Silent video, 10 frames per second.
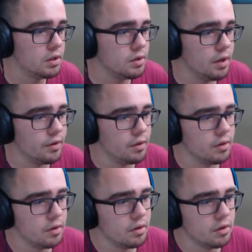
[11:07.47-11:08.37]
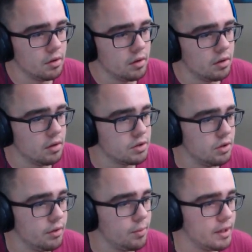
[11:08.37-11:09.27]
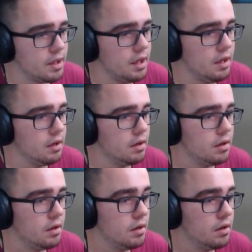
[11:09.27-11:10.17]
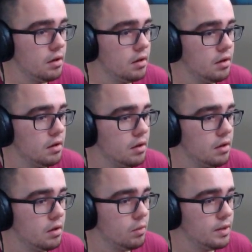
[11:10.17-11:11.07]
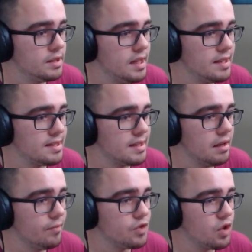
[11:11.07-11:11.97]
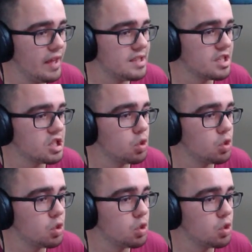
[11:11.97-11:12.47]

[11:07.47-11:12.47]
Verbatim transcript: Is there another red key? What is this? So that's a